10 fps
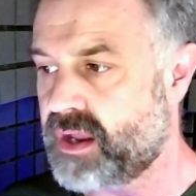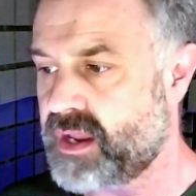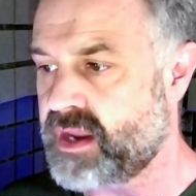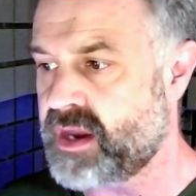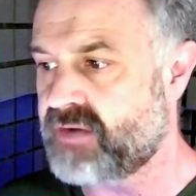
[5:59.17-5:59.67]

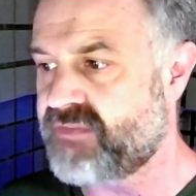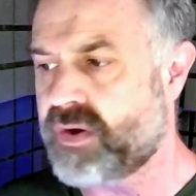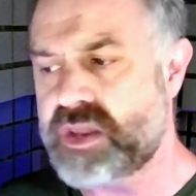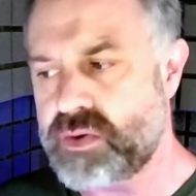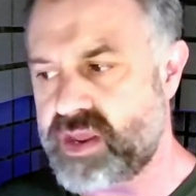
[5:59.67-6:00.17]
in a very
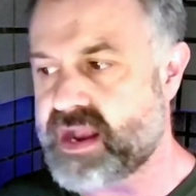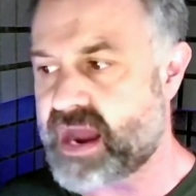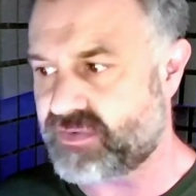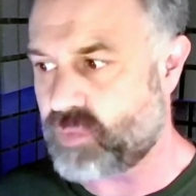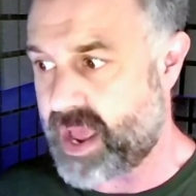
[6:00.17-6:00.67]
unique kind
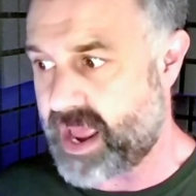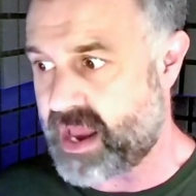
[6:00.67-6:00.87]
of way.